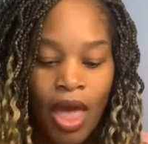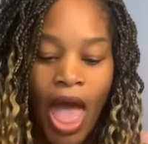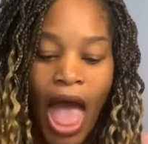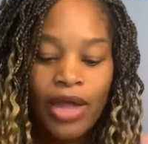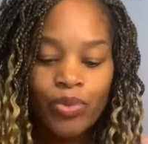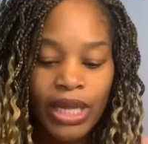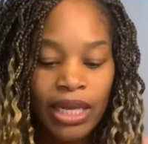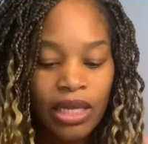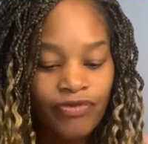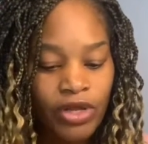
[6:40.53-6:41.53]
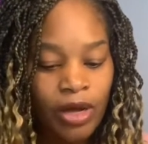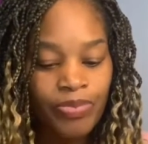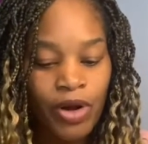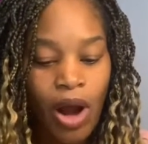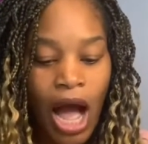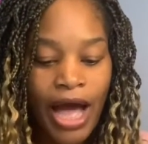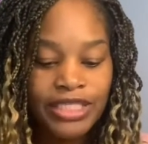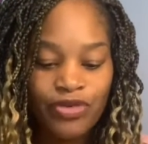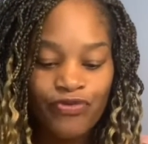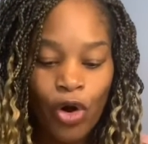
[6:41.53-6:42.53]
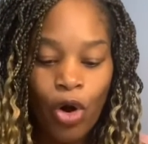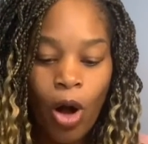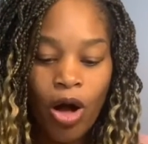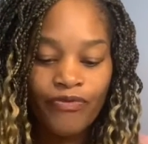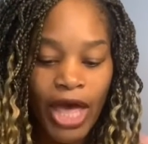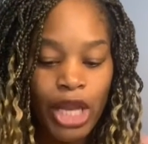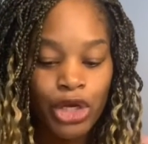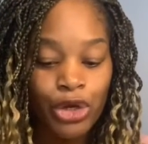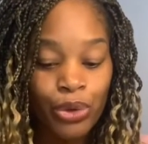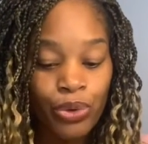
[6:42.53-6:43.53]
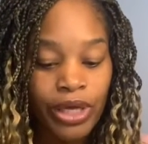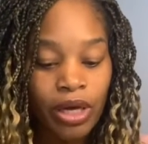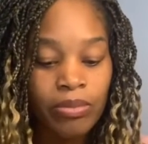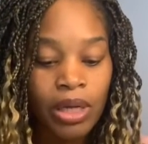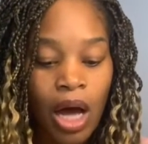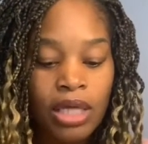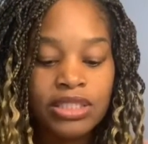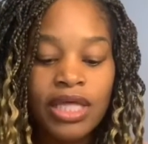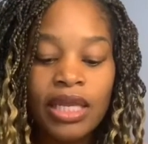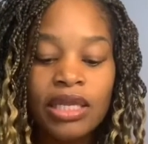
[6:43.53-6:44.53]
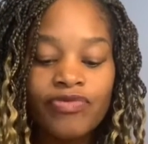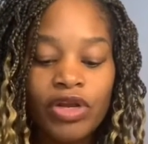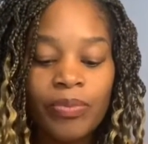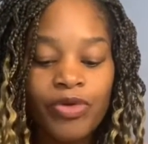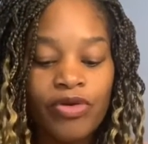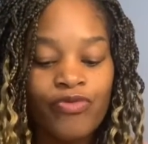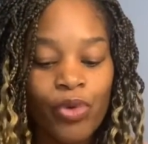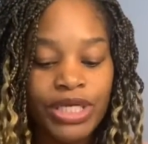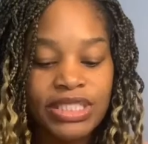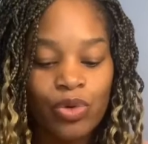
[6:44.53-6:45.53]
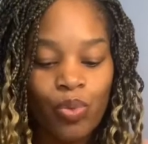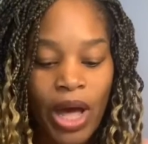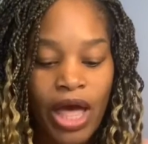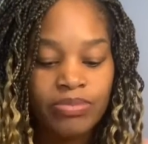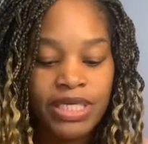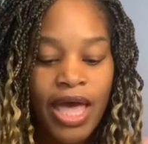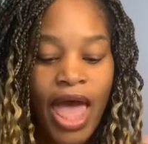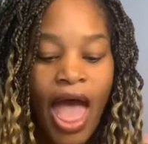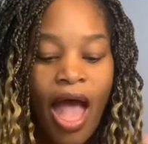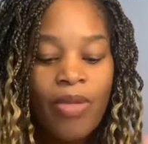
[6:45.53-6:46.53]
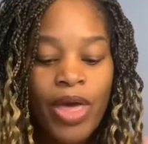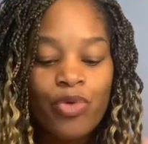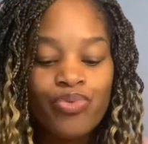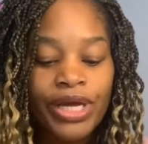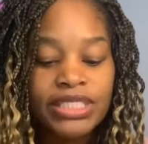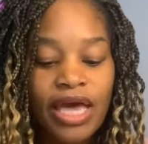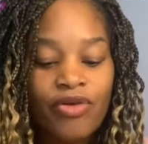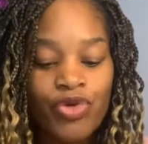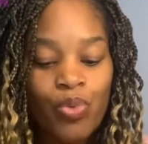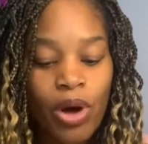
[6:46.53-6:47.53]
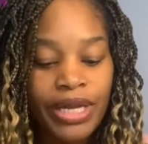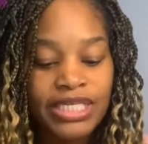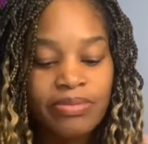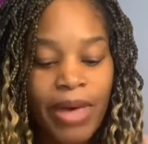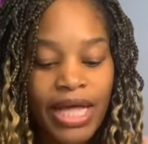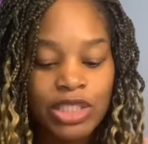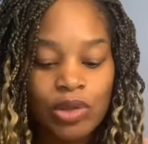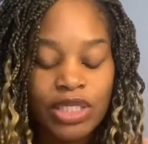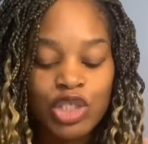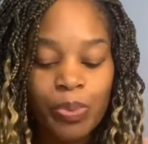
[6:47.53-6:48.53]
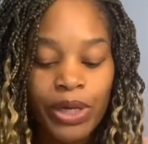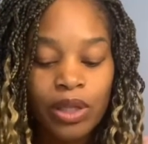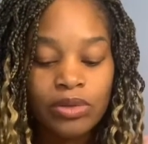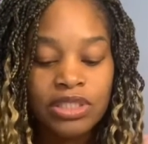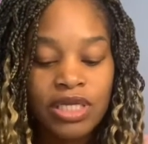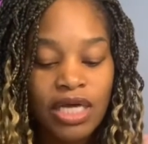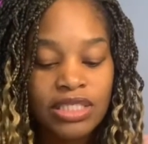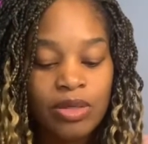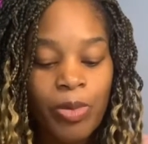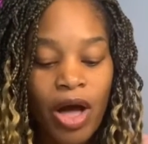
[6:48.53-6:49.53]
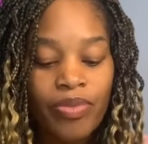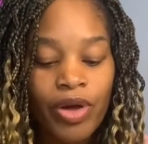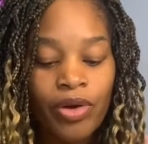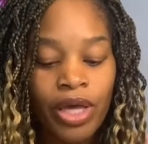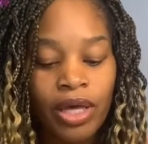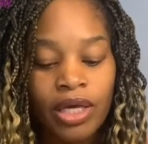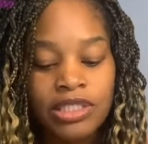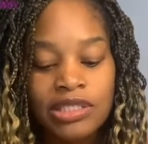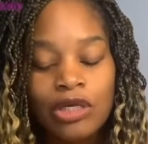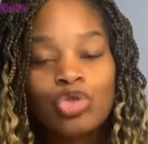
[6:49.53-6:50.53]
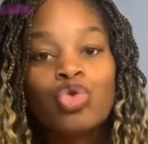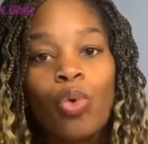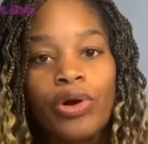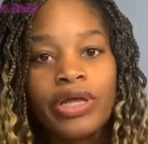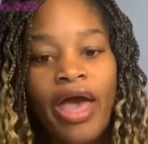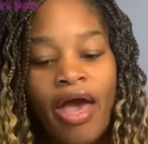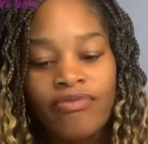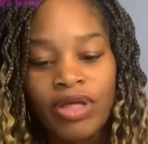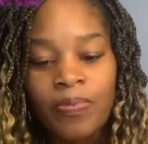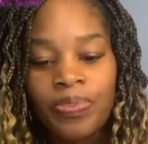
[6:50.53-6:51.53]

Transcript: And when they lifted up their eyes afar off and knew him not, they lifted up their voice and wept. And they rent every one his mantle and sprinkled dust upon their heads toward heaven.